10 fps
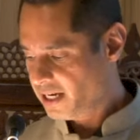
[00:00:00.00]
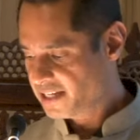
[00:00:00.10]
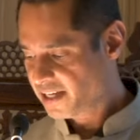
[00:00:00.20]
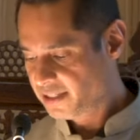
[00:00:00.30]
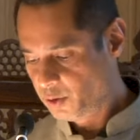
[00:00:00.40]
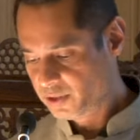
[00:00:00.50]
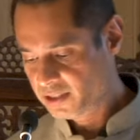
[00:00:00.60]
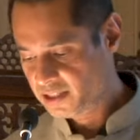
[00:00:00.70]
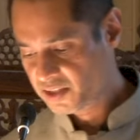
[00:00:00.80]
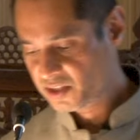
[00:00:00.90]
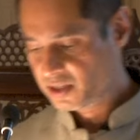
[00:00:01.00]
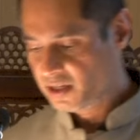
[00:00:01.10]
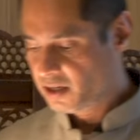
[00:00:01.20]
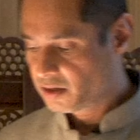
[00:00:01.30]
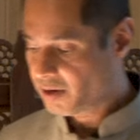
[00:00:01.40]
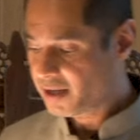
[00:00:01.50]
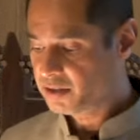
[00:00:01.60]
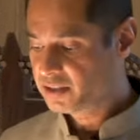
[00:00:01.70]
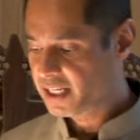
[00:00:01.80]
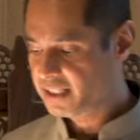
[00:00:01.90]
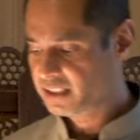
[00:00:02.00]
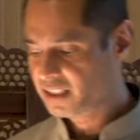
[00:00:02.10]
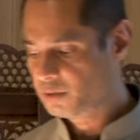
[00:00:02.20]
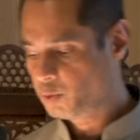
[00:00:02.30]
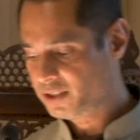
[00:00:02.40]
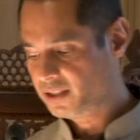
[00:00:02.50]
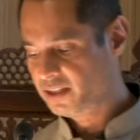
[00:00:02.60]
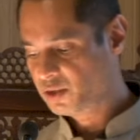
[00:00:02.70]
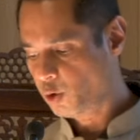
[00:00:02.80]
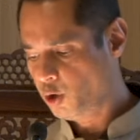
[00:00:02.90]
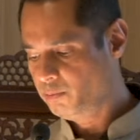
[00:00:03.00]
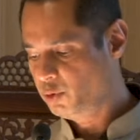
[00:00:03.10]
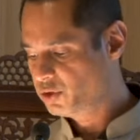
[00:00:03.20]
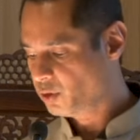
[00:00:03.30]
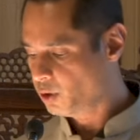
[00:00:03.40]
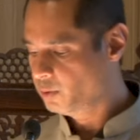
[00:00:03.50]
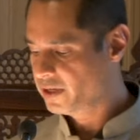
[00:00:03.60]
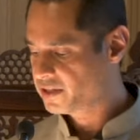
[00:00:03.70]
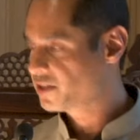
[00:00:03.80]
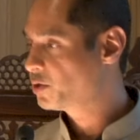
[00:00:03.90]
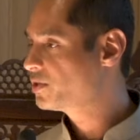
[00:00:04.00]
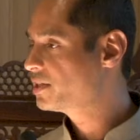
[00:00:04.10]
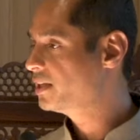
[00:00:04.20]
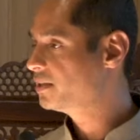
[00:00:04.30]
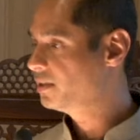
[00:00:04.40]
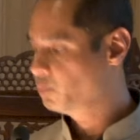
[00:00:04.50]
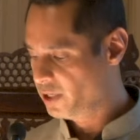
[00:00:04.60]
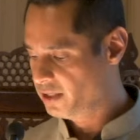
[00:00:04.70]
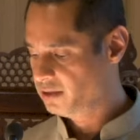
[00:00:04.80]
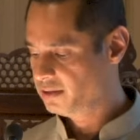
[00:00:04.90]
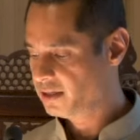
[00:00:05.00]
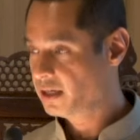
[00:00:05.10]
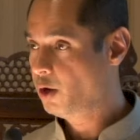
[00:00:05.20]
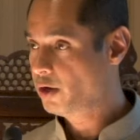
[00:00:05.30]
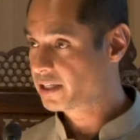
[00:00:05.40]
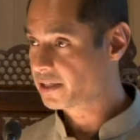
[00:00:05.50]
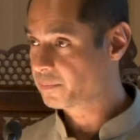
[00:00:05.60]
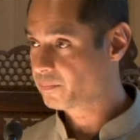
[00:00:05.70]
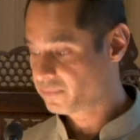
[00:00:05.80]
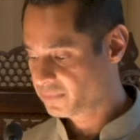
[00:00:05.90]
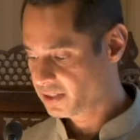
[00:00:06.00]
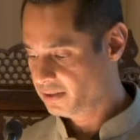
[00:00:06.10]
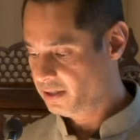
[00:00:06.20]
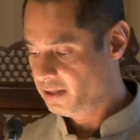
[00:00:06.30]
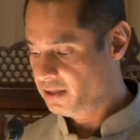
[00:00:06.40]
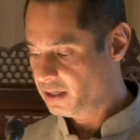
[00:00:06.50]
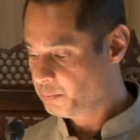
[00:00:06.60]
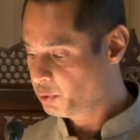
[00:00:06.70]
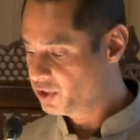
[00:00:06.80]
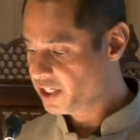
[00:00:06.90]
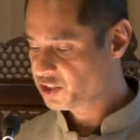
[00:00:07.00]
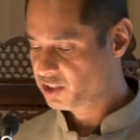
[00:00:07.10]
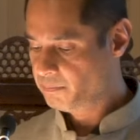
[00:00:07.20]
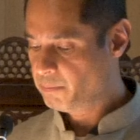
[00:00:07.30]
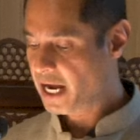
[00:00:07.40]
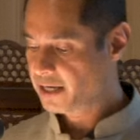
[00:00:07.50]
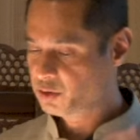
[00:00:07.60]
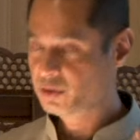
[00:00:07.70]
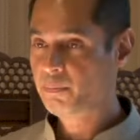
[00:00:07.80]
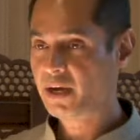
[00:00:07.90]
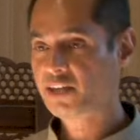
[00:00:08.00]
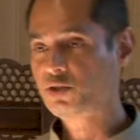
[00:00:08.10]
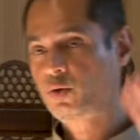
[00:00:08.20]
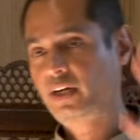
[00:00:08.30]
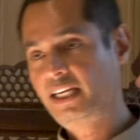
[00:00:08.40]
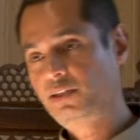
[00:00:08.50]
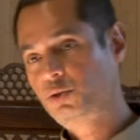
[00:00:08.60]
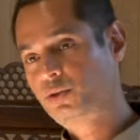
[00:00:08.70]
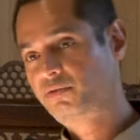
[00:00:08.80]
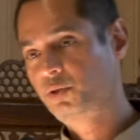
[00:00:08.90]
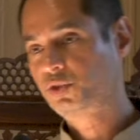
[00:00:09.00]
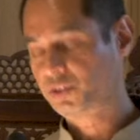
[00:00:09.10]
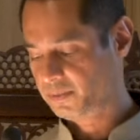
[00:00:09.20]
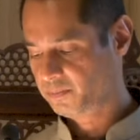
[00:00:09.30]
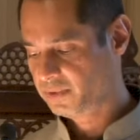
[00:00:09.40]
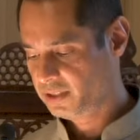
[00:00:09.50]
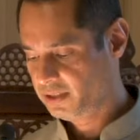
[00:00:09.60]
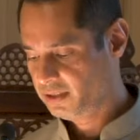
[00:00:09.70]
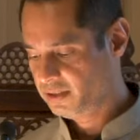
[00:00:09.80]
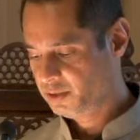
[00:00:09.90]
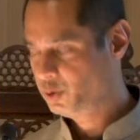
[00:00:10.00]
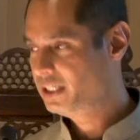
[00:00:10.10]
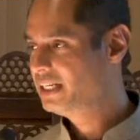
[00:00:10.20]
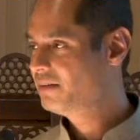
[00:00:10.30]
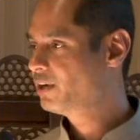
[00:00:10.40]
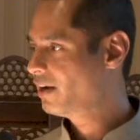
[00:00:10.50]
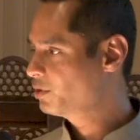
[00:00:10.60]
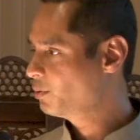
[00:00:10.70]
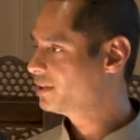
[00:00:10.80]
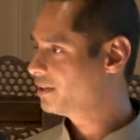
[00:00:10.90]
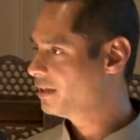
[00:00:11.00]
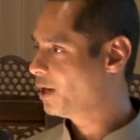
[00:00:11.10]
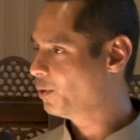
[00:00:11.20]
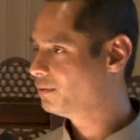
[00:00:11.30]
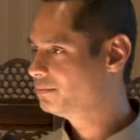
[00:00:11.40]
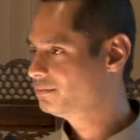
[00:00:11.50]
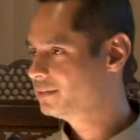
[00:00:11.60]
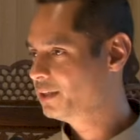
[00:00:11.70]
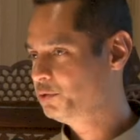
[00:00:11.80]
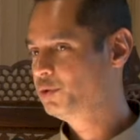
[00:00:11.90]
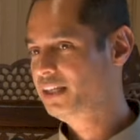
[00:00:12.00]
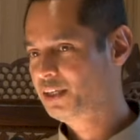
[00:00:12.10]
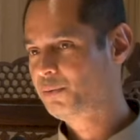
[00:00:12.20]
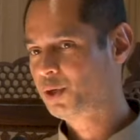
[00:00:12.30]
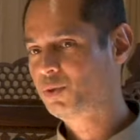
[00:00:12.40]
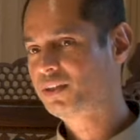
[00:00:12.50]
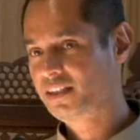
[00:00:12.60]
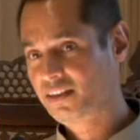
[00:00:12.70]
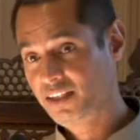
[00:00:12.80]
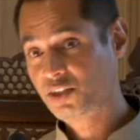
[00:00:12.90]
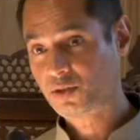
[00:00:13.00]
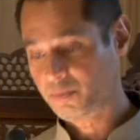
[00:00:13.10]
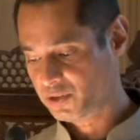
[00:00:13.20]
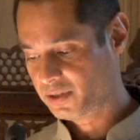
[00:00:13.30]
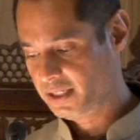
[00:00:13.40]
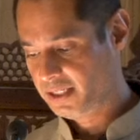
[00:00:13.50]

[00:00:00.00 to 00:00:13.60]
As I noted, it is rather telling that watan is almost always associated with a longing, a projection back to the past or into the future. You can never have your watan now if you think about watan in these terms.